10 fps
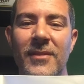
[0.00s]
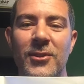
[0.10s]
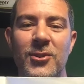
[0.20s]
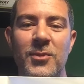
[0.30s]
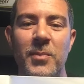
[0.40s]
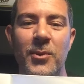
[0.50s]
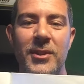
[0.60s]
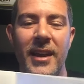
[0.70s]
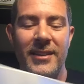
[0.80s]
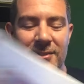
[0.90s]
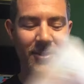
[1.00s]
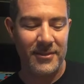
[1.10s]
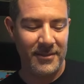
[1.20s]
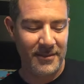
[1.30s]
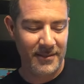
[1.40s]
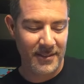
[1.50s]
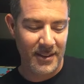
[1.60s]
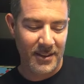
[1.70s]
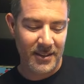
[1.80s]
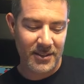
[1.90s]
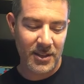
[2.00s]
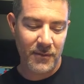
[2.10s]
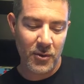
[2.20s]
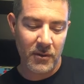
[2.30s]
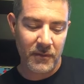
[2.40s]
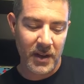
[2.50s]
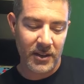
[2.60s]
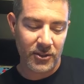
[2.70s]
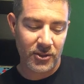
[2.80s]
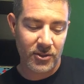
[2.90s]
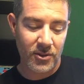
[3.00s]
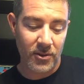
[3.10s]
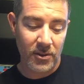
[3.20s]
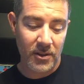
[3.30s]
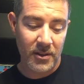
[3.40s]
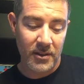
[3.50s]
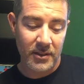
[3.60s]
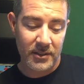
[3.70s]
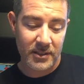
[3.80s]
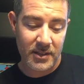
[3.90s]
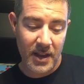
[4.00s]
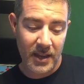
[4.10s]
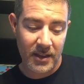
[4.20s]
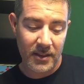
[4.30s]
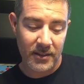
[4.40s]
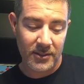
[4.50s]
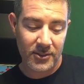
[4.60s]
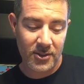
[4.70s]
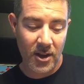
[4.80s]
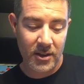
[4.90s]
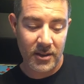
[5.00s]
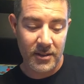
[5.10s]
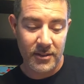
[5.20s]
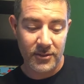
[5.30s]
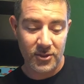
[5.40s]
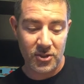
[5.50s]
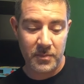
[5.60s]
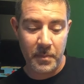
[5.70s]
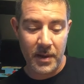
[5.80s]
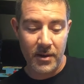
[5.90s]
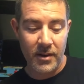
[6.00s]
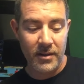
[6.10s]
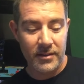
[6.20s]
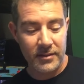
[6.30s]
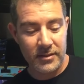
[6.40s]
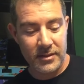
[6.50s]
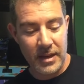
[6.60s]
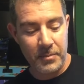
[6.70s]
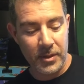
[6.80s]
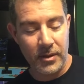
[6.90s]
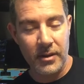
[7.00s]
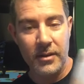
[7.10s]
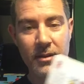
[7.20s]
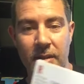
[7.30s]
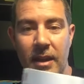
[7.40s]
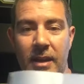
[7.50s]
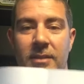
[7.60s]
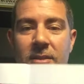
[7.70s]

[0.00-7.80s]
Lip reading: Sportscaster. See if you can find a skull, snake, sock, spear, stapler, and